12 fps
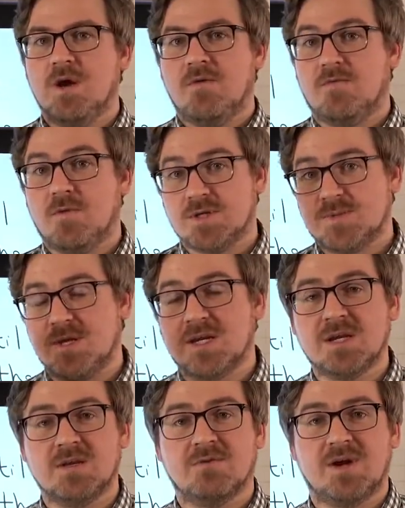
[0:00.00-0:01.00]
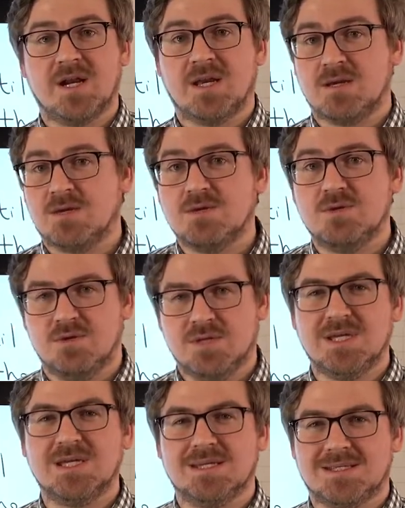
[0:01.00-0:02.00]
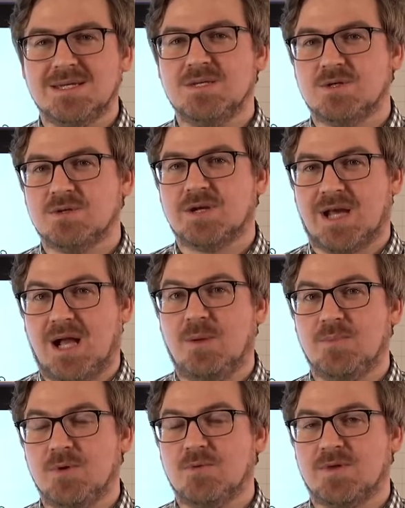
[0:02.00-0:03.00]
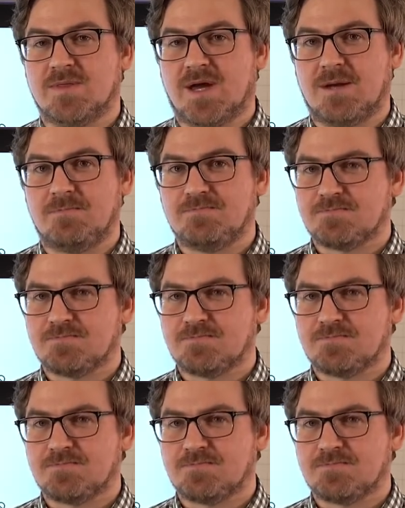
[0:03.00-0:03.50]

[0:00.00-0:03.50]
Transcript: For speaking and writing, you need a teacher to help you with that.